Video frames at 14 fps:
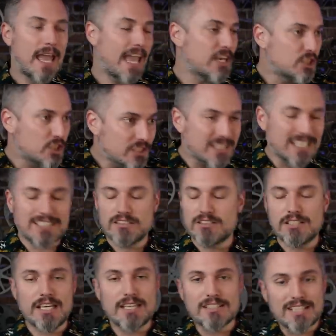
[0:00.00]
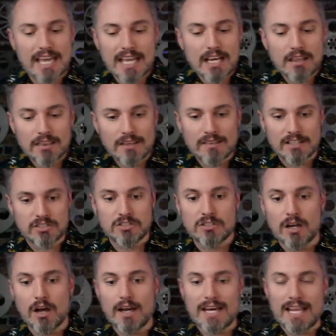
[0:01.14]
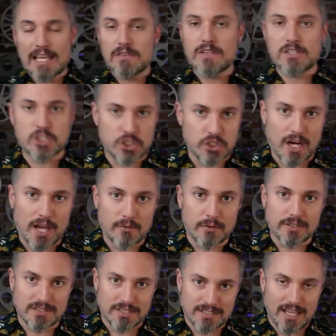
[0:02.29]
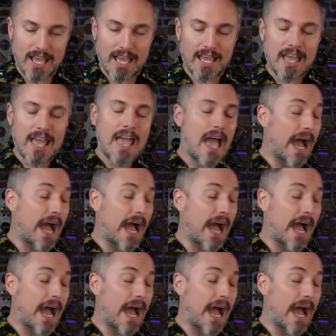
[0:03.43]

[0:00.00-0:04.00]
It just exceeds anything that's done in this genre today.